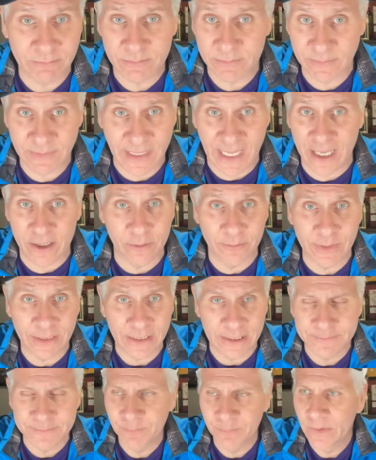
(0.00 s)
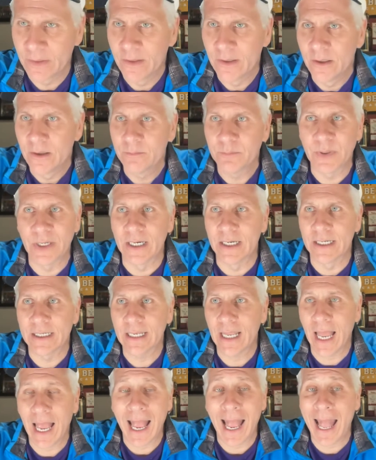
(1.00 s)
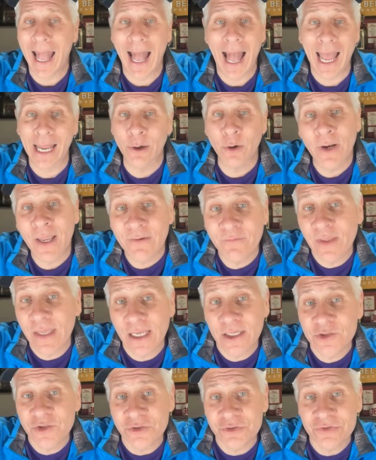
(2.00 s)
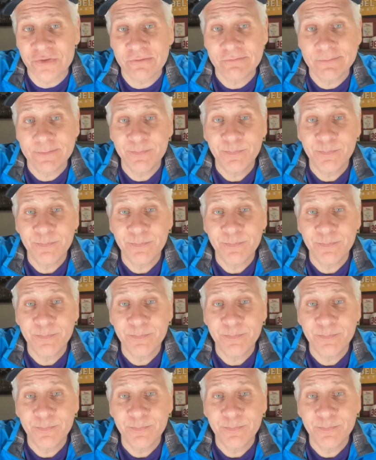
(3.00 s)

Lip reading: that'll mean. But I don't have the answers.